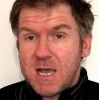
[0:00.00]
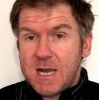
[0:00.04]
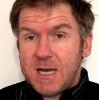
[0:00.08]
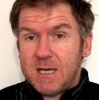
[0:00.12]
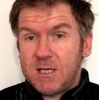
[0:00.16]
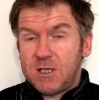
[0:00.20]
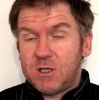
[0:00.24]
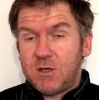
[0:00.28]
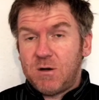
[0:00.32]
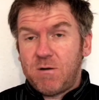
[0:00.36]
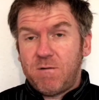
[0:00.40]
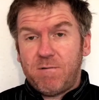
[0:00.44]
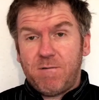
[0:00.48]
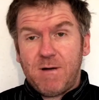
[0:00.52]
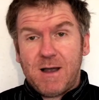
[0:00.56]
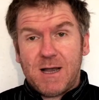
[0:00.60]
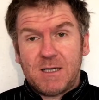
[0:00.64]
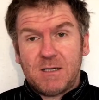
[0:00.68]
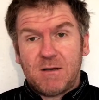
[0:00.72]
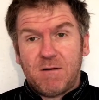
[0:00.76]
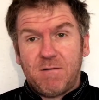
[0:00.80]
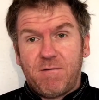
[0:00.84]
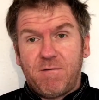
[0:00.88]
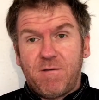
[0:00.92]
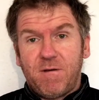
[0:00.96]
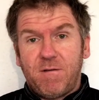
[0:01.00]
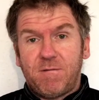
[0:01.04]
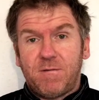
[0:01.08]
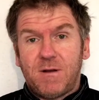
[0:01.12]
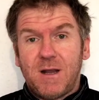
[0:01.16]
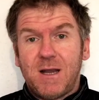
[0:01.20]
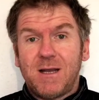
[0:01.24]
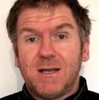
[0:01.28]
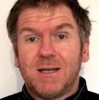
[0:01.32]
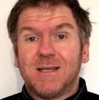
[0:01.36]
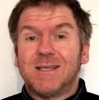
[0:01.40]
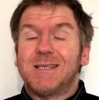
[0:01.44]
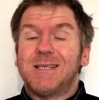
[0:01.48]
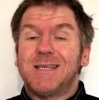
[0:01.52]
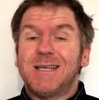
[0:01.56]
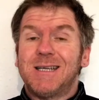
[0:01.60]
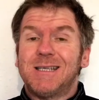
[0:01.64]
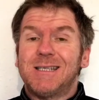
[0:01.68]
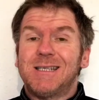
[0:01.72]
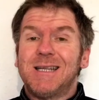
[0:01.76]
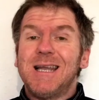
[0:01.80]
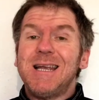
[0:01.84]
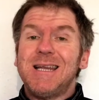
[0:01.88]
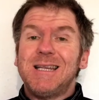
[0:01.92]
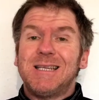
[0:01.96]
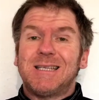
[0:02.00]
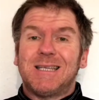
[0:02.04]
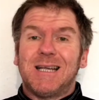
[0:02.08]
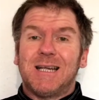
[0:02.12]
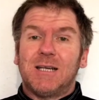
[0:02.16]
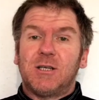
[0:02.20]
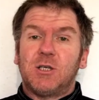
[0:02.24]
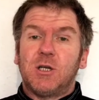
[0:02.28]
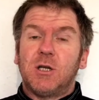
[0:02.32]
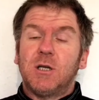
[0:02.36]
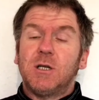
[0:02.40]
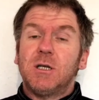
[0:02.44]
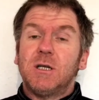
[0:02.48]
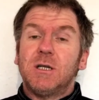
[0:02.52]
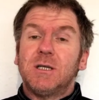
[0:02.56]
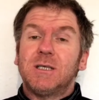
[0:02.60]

In 2015 and 16 session,